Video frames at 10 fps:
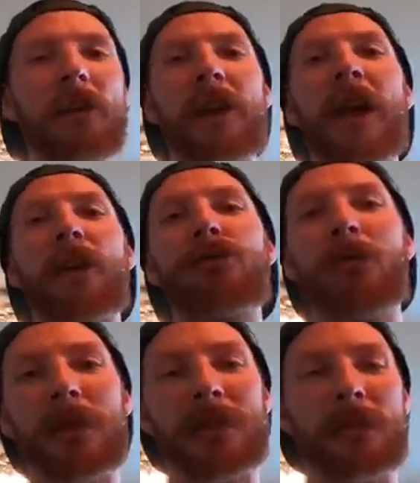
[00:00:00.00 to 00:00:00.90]
That extra
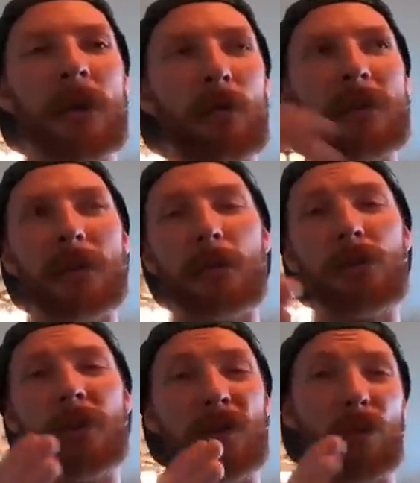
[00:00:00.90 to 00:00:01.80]

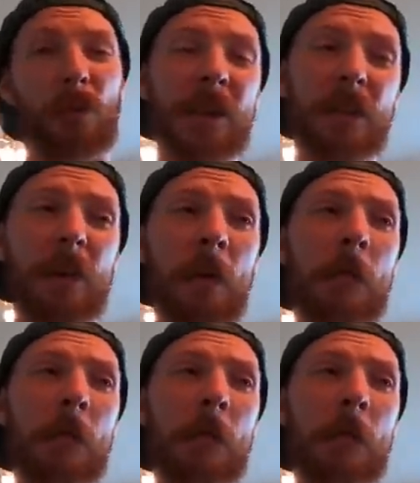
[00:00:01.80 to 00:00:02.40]
resolution is great.